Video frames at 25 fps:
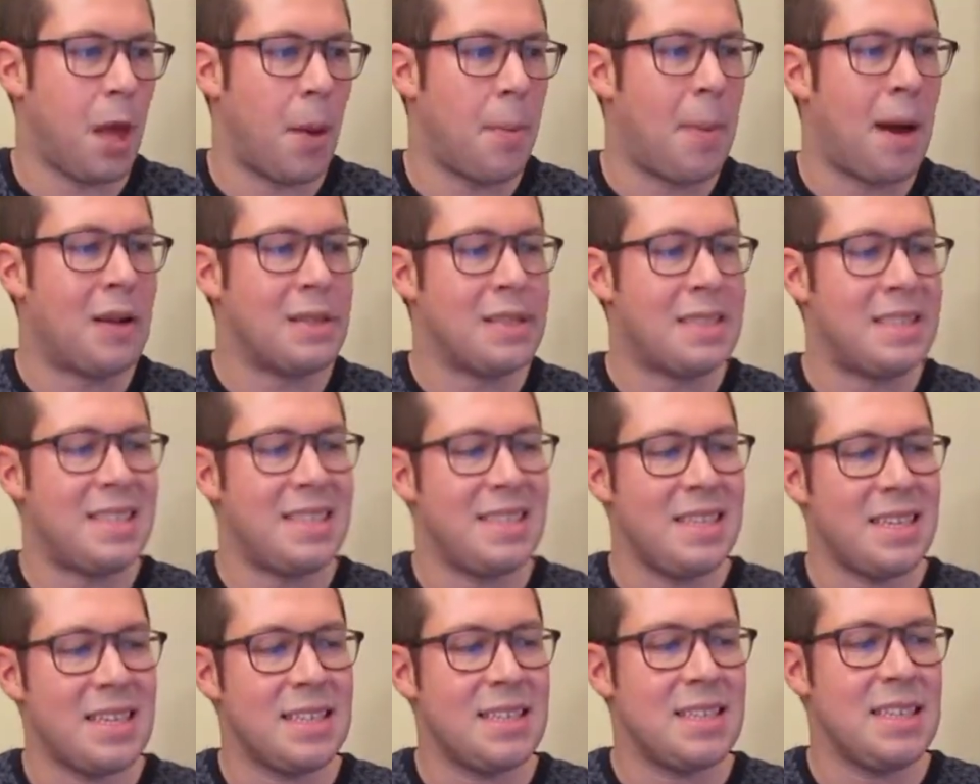About
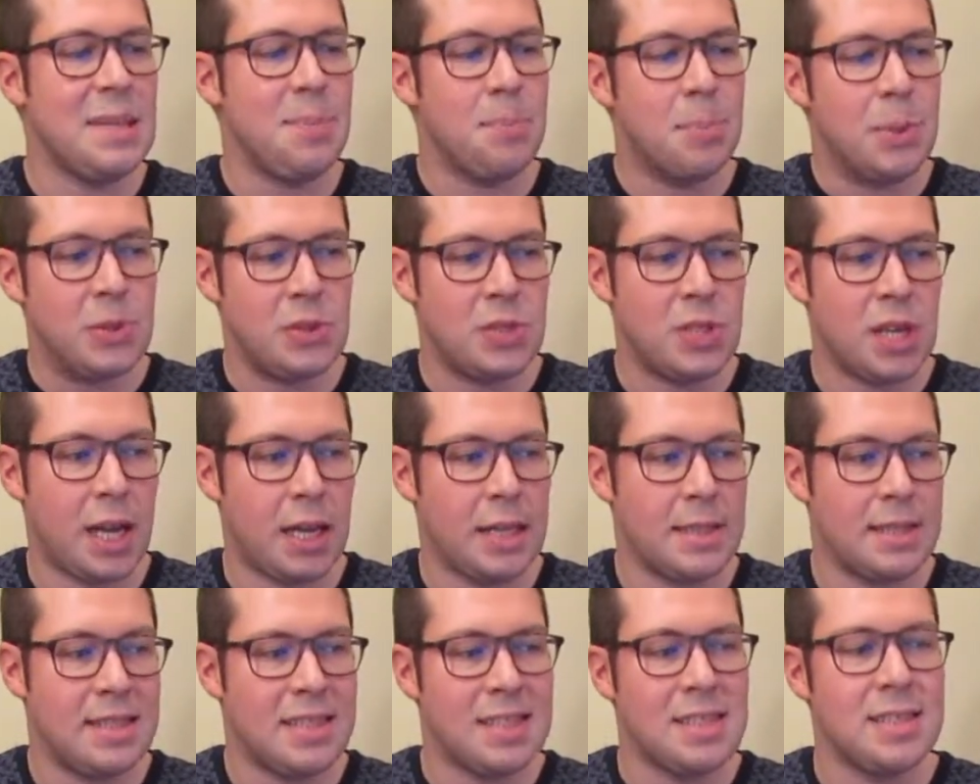60%,
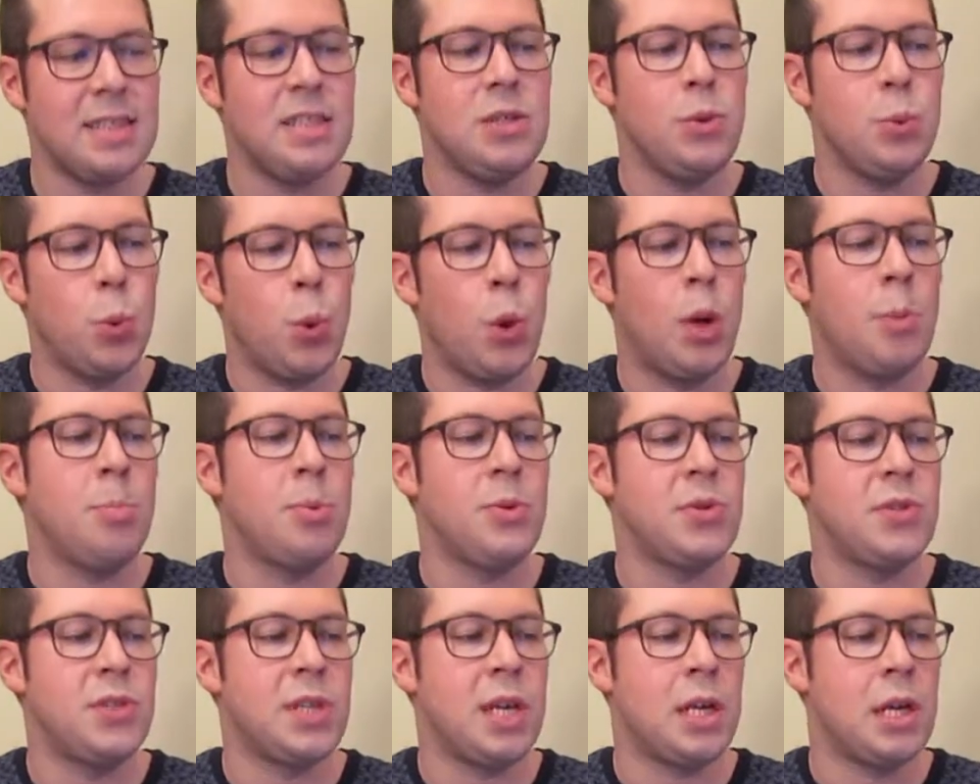
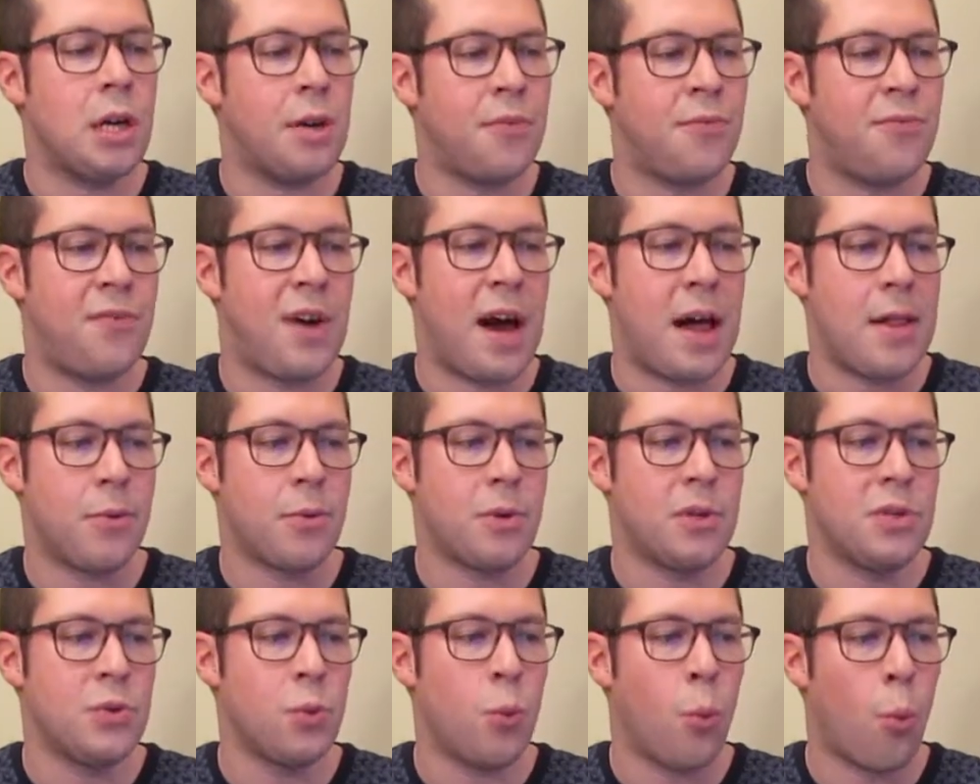61% of
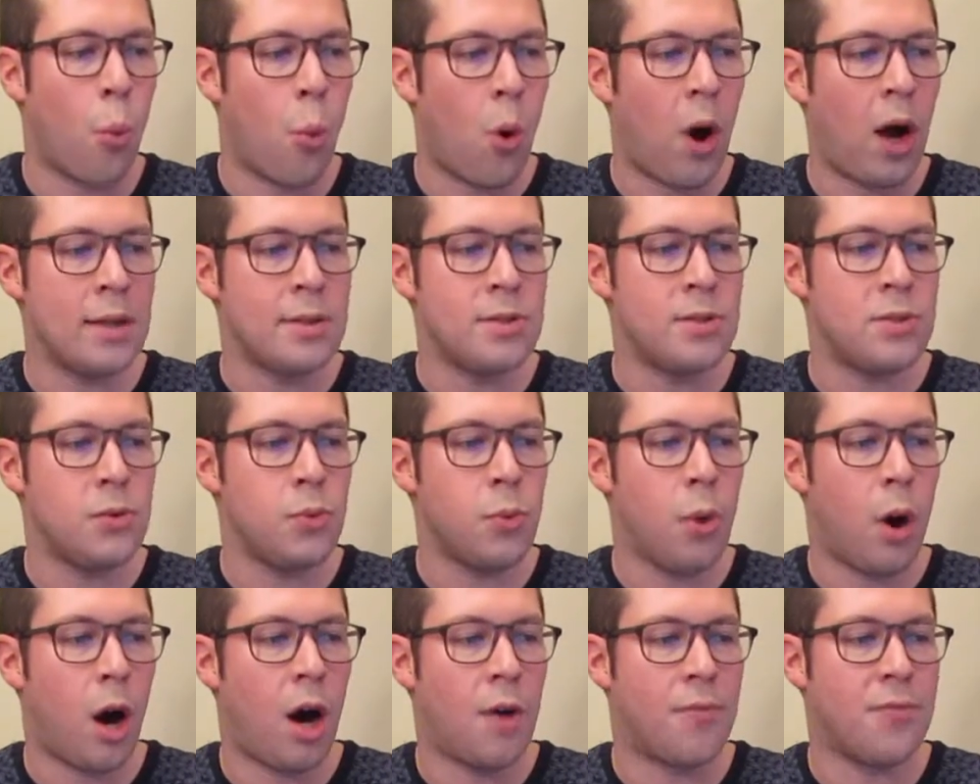followers want
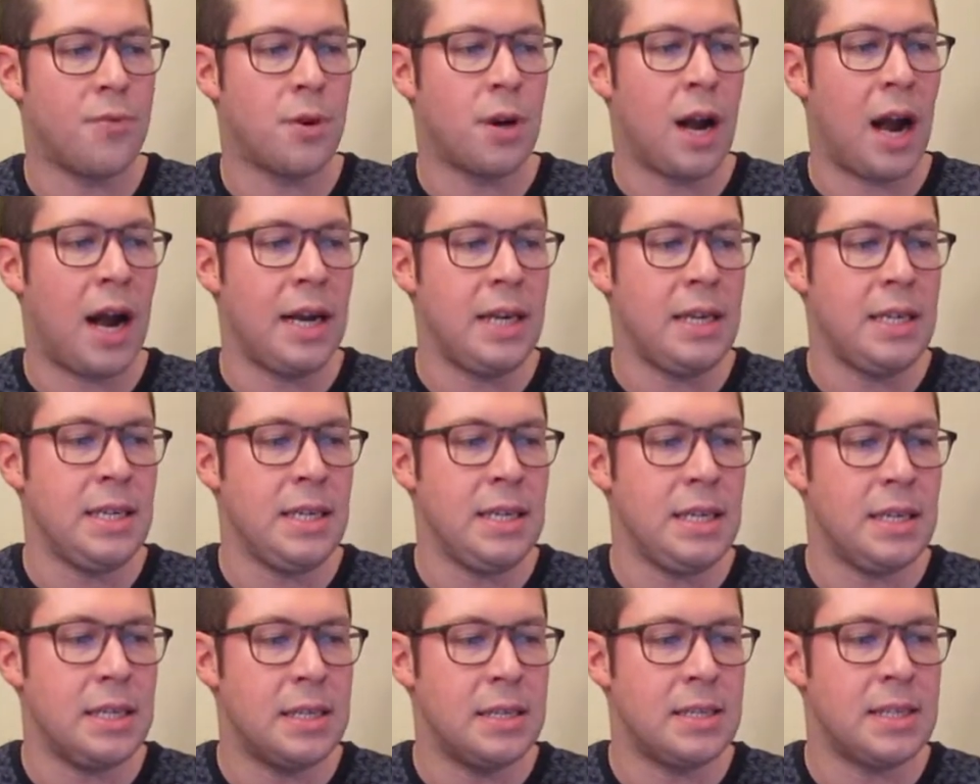to offer
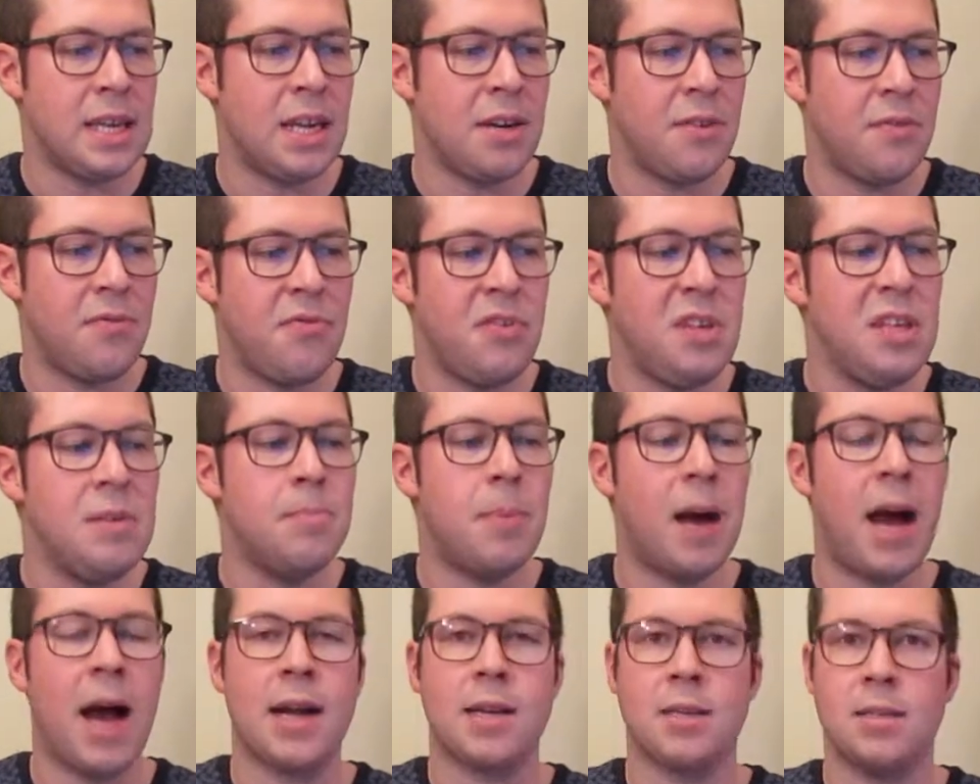ideas and
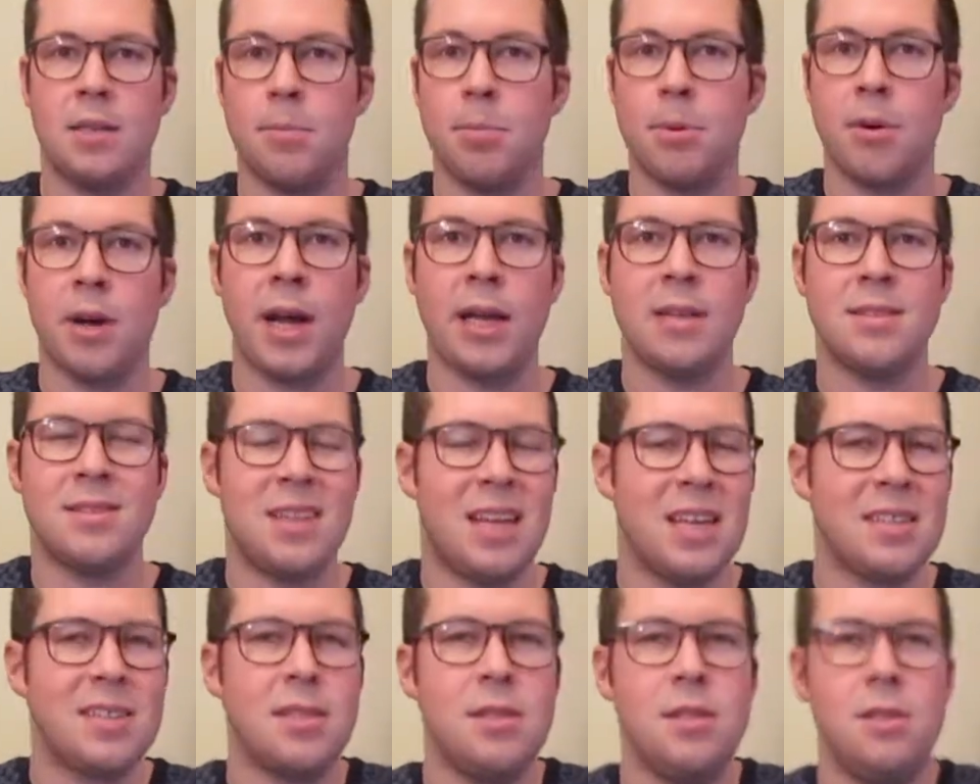feedback to brands.
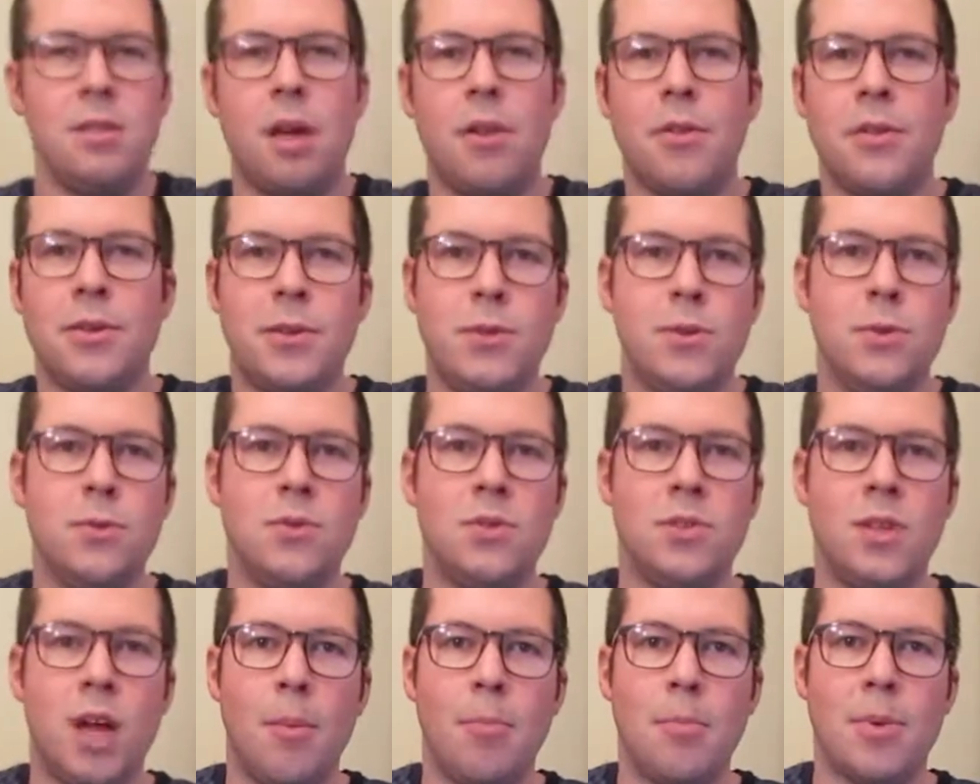That's another
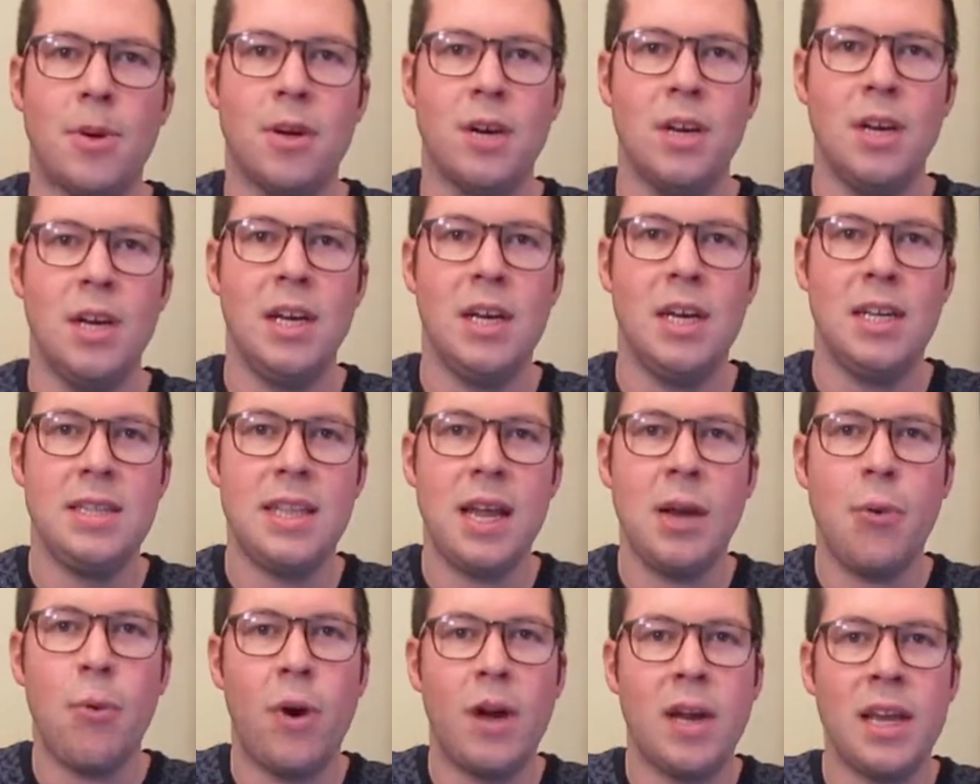huge number.
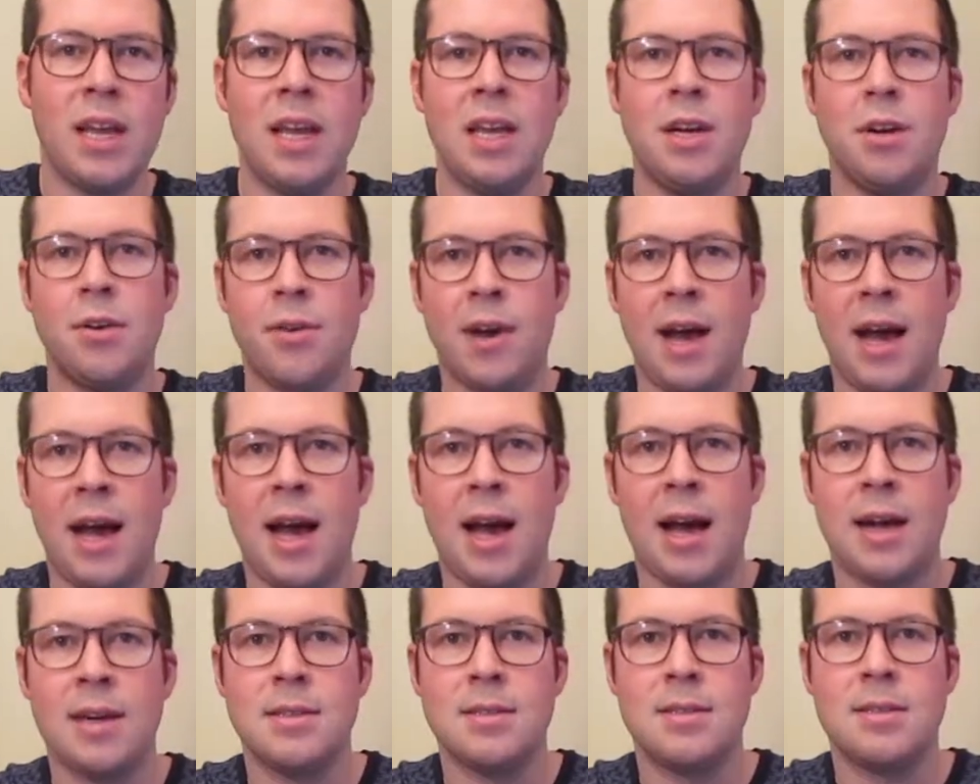They want to
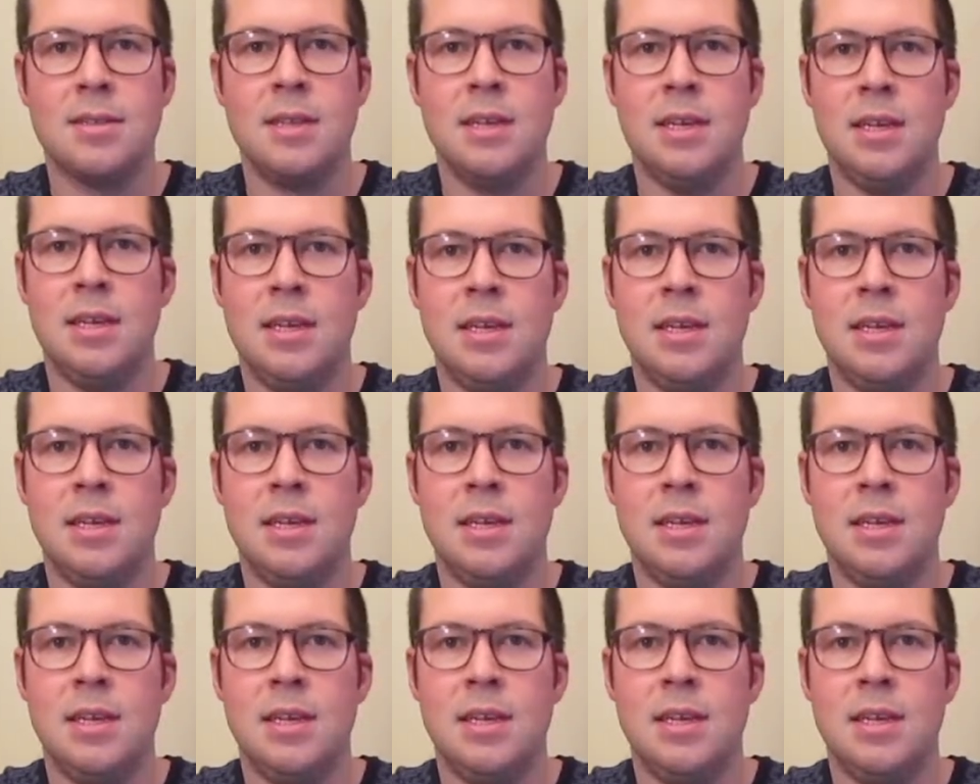interact.